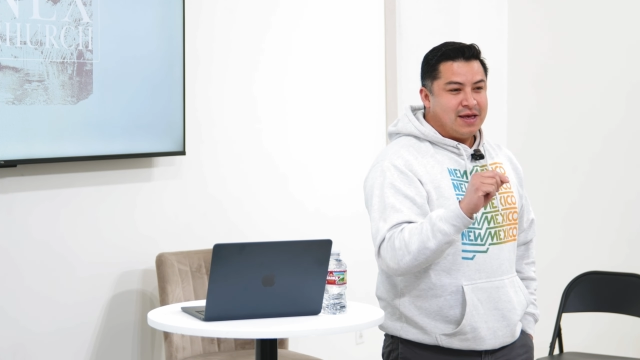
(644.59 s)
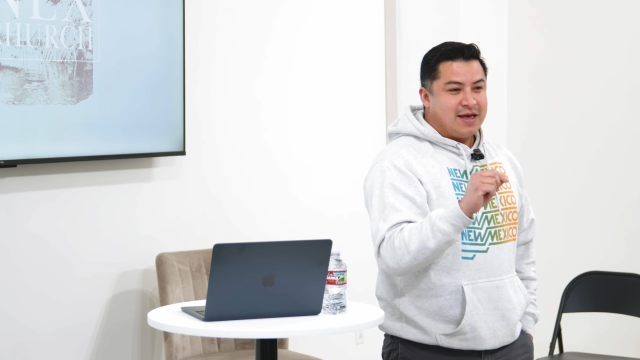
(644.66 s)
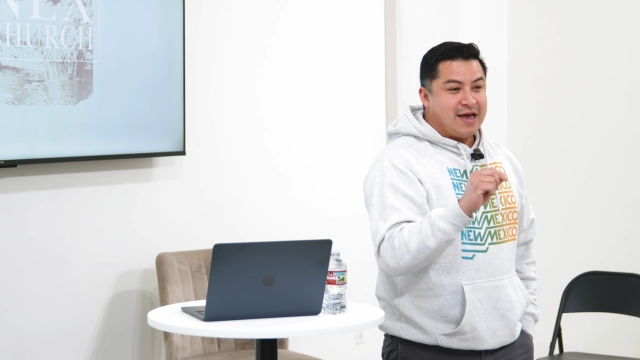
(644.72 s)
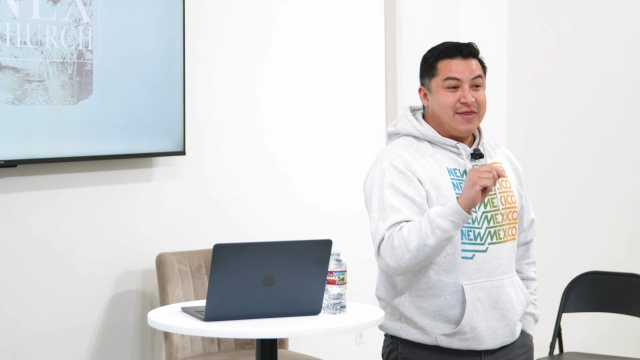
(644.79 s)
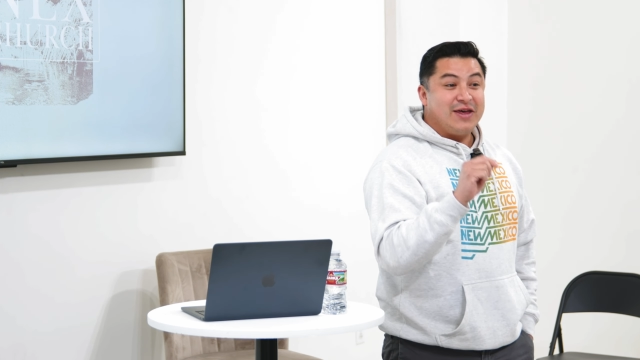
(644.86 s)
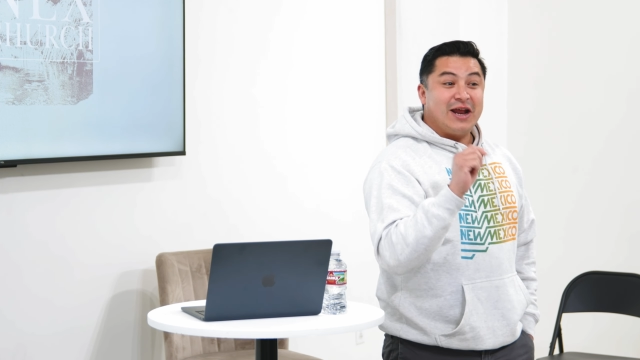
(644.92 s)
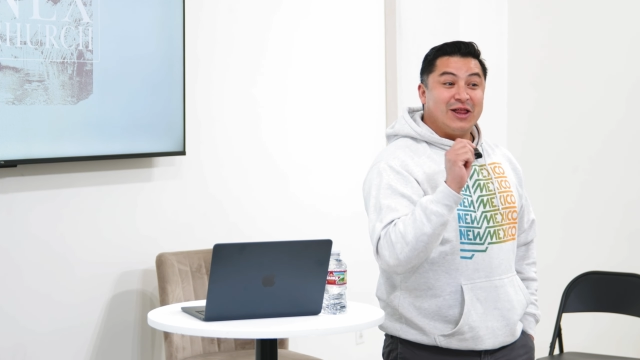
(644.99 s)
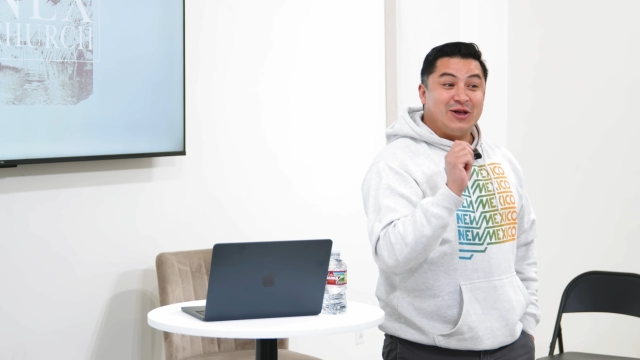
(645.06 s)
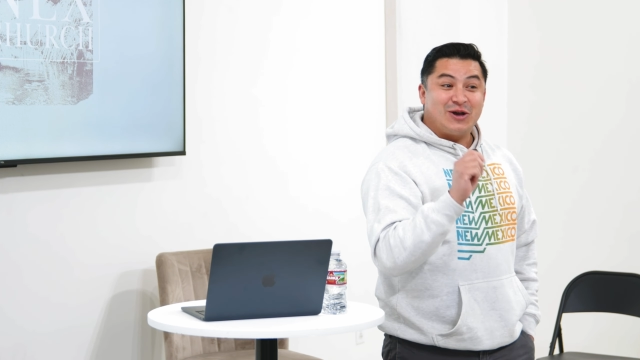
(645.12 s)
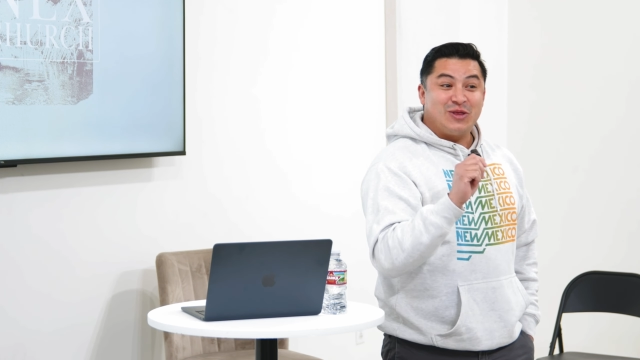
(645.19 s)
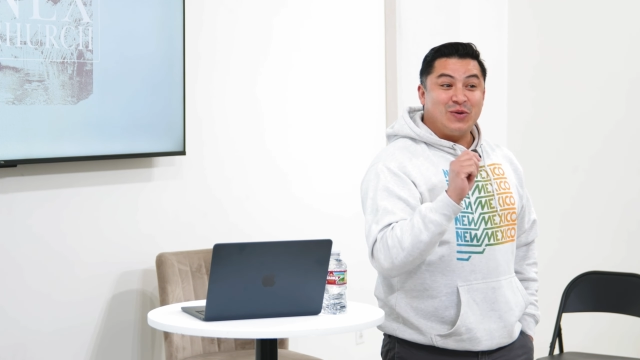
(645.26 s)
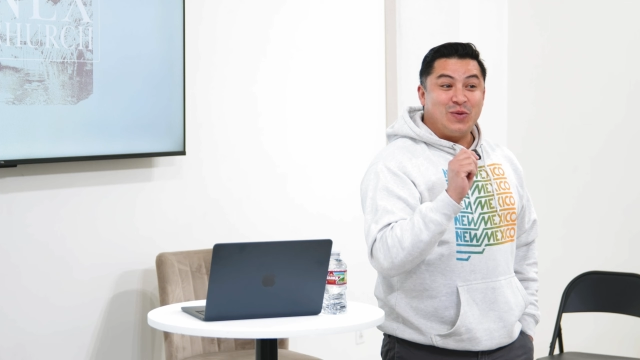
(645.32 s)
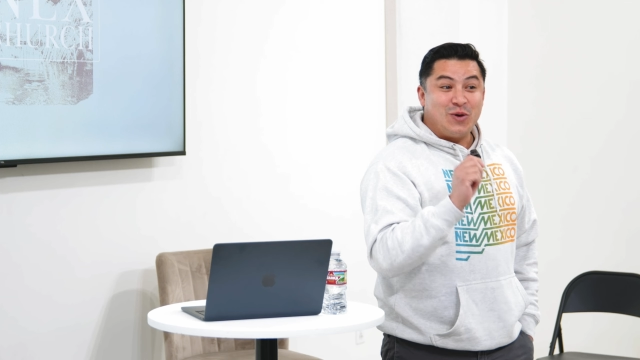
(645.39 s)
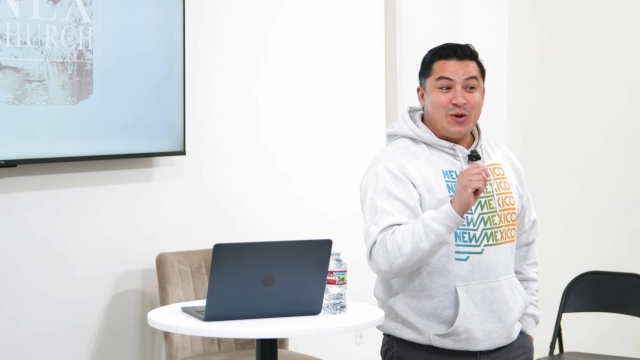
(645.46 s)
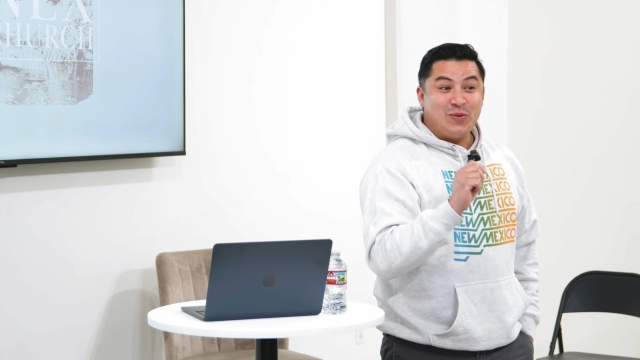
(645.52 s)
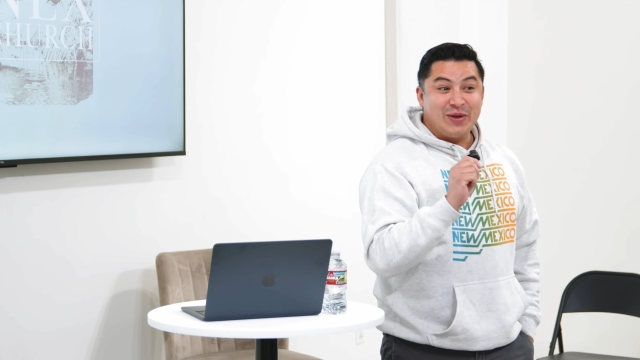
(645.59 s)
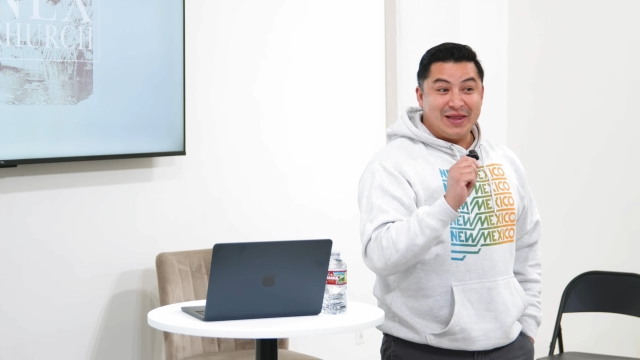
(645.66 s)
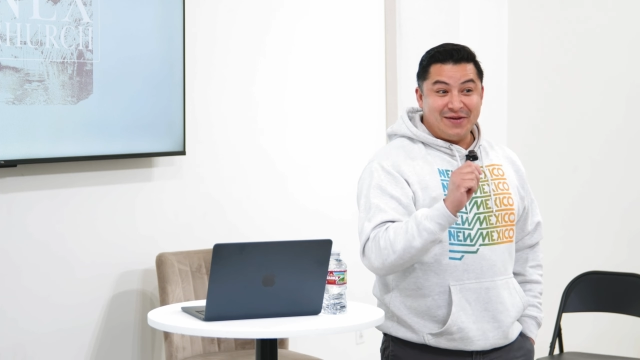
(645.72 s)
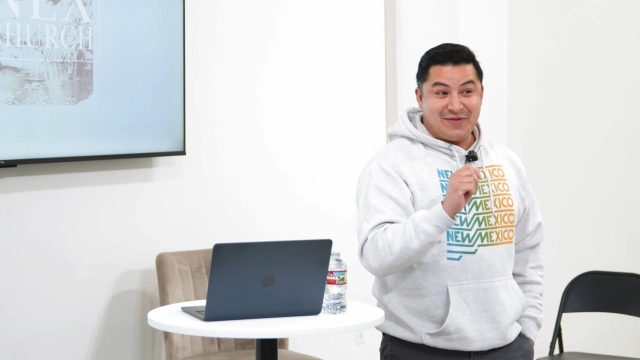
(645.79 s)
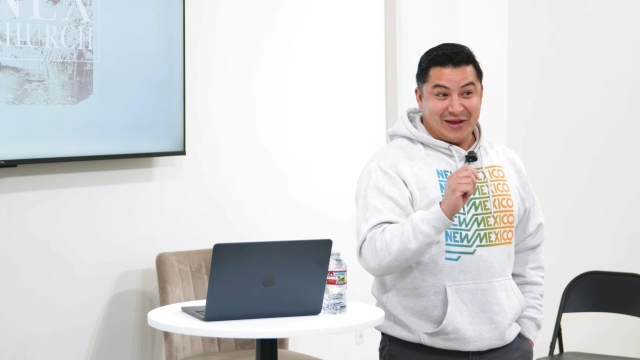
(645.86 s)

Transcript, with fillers: And then I look at the world we live